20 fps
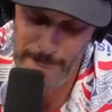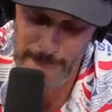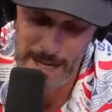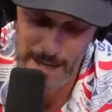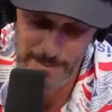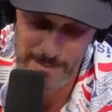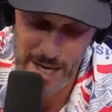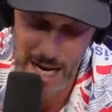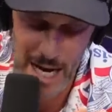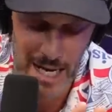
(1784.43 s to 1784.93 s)
Yeah.
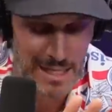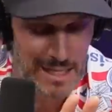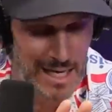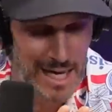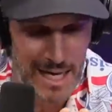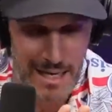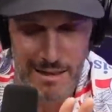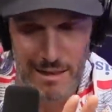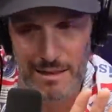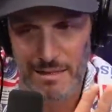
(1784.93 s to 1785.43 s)
I
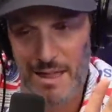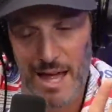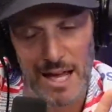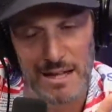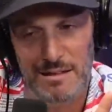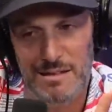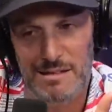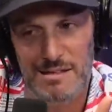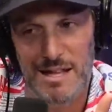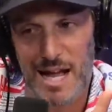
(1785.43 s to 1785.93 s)
get that
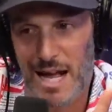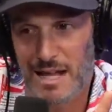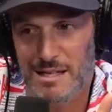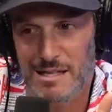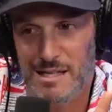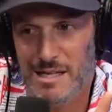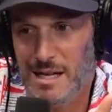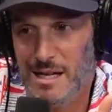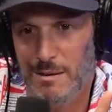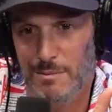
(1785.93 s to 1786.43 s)
that does not
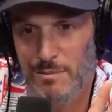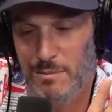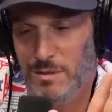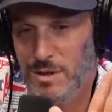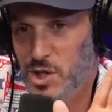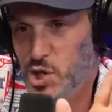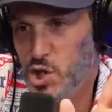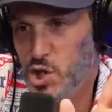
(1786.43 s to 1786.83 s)
seem we're